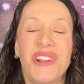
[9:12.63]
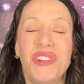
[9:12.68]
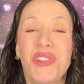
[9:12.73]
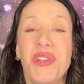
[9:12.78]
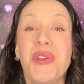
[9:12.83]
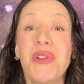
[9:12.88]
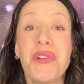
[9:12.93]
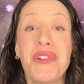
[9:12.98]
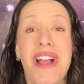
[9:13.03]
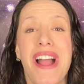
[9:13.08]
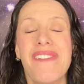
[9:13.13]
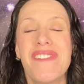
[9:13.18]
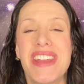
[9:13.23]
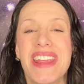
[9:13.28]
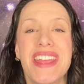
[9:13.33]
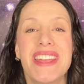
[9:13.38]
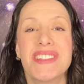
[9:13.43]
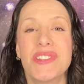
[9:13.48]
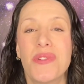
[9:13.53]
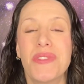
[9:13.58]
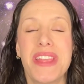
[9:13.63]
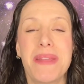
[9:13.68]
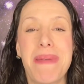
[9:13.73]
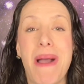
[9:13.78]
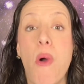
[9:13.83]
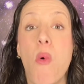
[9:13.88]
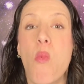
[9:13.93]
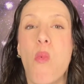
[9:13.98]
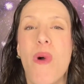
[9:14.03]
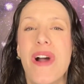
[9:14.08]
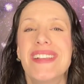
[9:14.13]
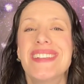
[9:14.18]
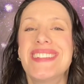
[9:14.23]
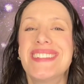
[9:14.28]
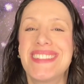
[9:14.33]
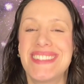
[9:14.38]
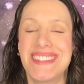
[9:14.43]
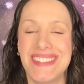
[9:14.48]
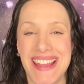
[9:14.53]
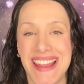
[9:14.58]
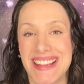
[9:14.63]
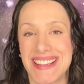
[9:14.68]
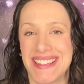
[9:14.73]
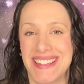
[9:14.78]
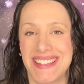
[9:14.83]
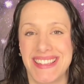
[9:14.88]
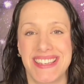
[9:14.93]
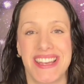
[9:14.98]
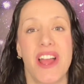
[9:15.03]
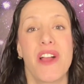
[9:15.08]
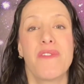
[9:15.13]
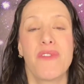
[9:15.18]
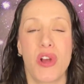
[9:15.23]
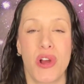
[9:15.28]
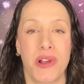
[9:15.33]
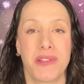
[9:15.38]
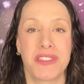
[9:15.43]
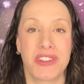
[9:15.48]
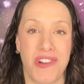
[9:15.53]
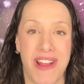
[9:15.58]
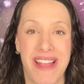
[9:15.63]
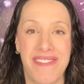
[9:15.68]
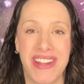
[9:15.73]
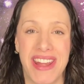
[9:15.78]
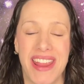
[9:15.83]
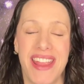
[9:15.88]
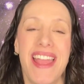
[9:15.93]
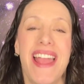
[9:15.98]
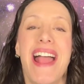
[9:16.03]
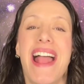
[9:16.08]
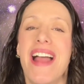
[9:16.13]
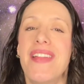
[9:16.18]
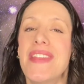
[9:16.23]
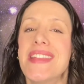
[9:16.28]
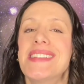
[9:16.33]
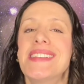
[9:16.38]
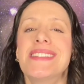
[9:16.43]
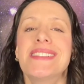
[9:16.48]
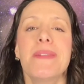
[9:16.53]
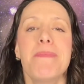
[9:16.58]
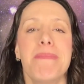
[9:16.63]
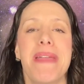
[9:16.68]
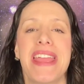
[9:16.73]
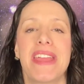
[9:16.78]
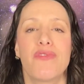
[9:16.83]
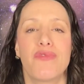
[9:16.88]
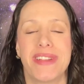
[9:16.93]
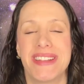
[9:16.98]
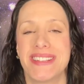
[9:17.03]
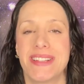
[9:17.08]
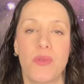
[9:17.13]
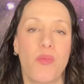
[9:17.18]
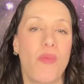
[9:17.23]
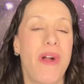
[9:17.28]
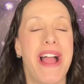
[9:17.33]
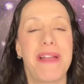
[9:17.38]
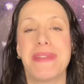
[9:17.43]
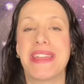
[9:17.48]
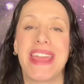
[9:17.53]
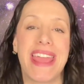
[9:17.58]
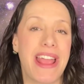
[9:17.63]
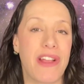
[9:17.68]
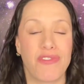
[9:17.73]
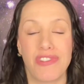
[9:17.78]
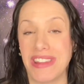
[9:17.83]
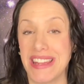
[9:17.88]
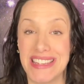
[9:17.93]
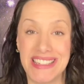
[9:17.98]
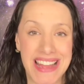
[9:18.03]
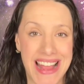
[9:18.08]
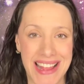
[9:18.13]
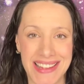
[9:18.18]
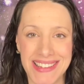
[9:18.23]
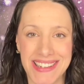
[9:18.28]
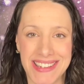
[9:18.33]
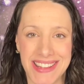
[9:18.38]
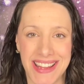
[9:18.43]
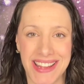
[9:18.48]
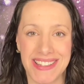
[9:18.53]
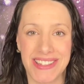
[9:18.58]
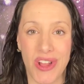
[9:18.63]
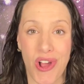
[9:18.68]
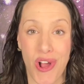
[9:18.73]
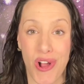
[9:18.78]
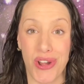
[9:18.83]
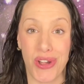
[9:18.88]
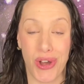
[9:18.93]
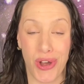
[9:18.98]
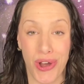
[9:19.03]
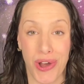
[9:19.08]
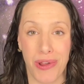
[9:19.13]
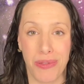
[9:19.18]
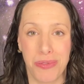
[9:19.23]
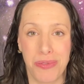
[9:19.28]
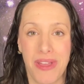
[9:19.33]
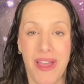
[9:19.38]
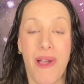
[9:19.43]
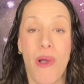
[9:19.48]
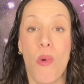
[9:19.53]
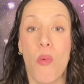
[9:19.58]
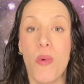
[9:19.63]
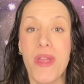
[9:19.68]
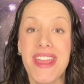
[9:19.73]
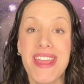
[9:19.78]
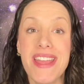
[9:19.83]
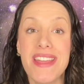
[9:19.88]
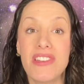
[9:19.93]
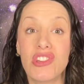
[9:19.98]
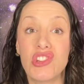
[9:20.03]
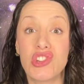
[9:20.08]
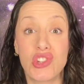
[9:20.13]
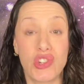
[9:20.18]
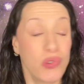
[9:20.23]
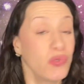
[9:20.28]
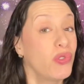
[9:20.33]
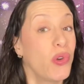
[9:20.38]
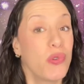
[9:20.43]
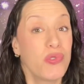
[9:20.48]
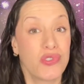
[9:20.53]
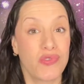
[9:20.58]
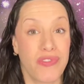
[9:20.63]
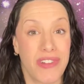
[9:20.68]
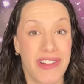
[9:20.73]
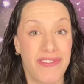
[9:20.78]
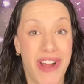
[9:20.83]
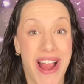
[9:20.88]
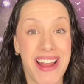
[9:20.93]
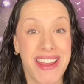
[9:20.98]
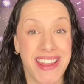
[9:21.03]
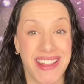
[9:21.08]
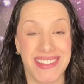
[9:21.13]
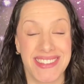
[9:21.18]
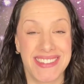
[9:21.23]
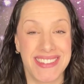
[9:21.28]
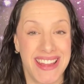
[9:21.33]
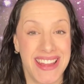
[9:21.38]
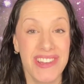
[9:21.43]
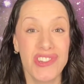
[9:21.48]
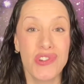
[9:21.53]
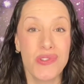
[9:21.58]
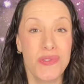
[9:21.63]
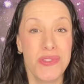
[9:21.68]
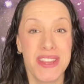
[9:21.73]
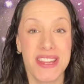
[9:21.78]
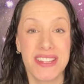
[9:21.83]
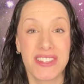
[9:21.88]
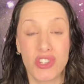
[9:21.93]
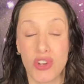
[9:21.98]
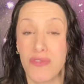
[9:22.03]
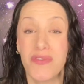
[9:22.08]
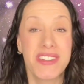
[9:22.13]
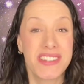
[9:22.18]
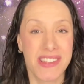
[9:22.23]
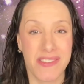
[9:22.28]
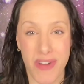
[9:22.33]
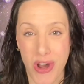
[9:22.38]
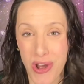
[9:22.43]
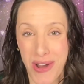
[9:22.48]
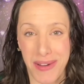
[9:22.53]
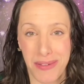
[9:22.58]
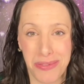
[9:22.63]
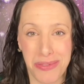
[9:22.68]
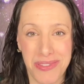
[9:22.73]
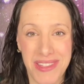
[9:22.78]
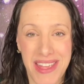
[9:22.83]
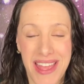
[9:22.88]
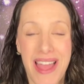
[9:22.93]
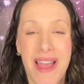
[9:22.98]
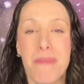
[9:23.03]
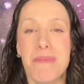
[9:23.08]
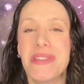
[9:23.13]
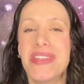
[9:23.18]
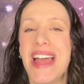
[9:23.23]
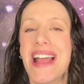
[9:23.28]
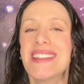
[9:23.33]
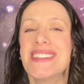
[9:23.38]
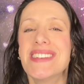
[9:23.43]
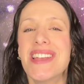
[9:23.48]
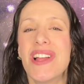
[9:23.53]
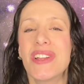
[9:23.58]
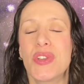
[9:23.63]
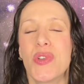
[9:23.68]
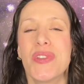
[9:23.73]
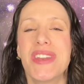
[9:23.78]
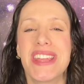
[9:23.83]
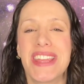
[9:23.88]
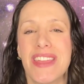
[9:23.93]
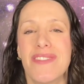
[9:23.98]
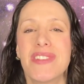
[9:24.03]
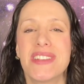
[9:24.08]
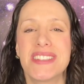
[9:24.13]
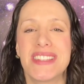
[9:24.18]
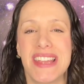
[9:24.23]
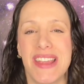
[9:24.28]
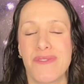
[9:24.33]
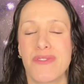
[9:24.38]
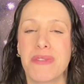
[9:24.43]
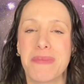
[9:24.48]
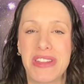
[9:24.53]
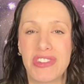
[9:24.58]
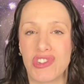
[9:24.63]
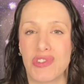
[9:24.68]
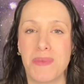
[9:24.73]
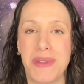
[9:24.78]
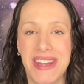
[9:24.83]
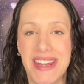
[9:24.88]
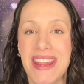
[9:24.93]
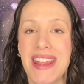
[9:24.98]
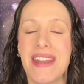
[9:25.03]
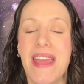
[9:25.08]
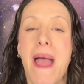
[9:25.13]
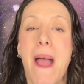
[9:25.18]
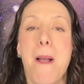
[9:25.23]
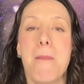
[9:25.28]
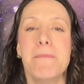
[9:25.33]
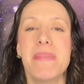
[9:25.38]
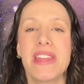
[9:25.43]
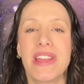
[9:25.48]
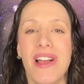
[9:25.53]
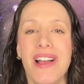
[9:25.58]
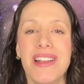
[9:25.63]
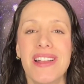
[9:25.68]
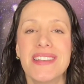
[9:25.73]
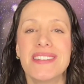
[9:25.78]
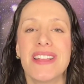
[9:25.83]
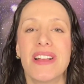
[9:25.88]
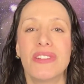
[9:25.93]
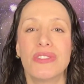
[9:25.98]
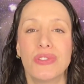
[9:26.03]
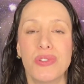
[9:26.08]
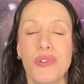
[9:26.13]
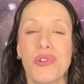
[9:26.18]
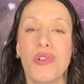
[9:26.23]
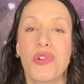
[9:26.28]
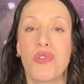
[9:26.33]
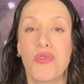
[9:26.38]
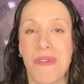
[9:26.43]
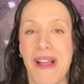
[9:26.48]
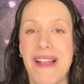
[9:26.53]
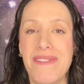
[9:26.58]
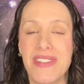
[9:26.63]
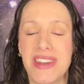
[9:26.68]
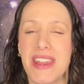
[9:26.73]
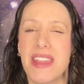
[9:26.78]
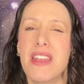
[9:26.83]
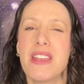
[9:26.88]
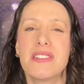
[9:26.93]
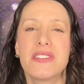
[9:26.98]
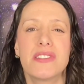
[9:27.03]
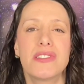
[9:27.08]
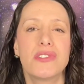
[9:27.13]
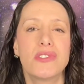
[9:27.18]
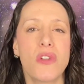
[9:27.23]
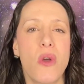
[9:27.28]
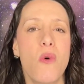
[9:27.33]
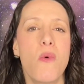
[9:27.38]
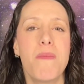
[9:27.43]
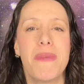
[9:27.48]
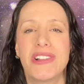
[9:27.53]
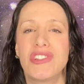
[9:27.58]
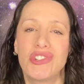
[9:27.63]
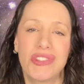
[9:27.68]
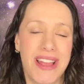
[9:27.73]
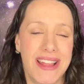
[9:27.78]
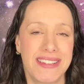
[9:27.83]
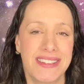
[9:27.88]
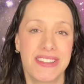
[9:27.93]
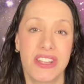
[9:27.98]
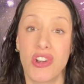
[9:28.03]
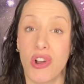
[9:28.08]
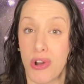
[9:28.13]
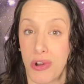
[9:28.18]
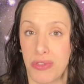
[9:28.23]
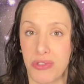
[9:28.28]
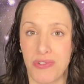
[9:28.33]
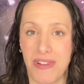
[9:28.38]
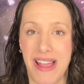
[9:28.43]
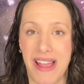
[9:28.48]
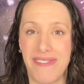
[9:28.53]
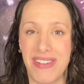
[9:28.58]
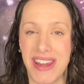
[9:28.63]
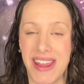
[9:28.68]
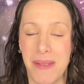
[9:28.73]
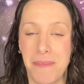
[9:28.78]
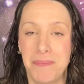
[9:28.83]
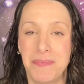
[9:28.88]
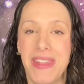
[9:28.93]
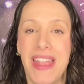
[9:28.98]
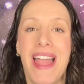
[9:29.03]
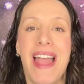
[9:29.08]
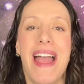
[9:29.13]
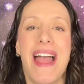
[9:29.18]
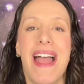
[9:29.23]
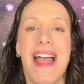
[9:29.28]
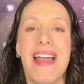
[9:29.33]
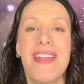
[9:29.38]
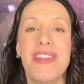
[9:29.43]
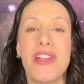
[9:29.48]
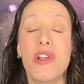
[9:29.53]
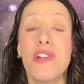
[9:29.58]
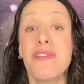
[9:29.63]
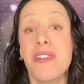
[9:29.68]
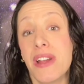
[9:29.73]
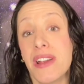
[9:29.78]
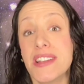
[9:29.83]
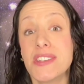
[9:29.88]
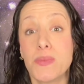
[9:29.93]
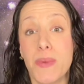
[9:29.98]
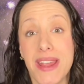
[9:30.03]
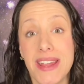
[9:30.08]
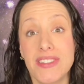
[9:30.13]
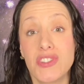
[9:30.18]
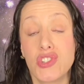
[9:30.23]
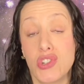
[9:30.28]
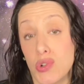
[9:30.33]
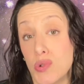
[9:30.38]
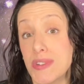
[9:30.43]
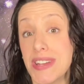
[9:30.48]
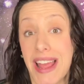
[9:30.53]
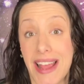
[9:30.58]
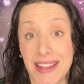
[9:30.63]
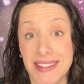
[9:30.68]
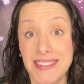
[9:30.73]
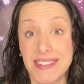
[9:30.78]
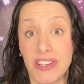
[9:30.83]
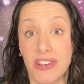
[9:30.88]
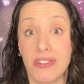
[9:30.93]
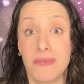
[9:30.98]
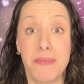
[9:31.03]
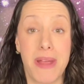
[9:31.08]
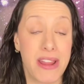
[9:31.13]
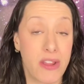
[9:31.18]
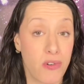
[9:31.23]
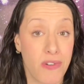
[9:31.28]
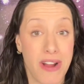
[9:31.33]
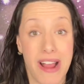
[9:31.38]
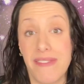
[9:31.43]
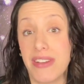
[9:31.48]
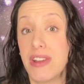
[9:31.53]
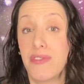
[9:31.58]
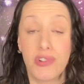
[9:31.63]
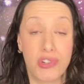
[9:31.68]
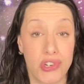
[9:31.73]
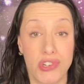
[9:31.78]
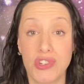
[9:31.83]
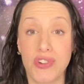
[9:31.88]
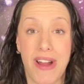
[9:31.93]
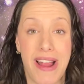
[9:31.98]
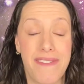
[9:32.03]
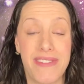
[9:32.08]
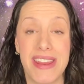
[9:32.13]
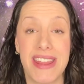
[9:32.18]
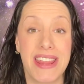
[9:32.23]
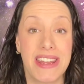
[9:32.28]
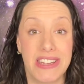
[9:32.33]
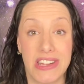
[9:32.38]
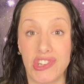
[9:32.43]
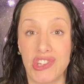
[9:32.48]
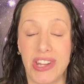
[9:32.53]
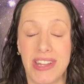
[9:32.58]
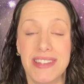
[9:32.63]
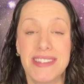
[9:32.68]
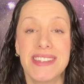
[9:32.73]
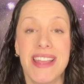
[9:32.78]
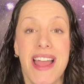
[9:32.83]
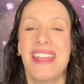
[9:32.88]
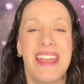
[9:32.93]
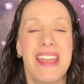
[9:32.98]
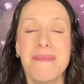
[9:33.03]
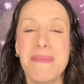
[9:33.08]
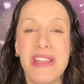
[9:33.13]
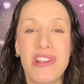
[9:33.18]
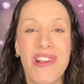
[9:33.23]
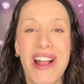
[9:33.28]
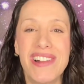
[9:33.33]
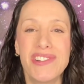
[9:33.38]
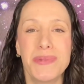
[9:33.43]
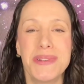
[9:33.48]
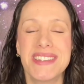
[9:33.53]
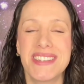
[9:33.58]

Lunar gravity is only about one-sixth of Earth's gravity. And this is the main reason why we can't really test this on Earth. We can shoot those rockets into the surface of Earth but that's not going to give us the information we need because lunar gravity is so much less than Earth gravity. And there are various ways to test microgravity, reduced gravity conditions. In my graduate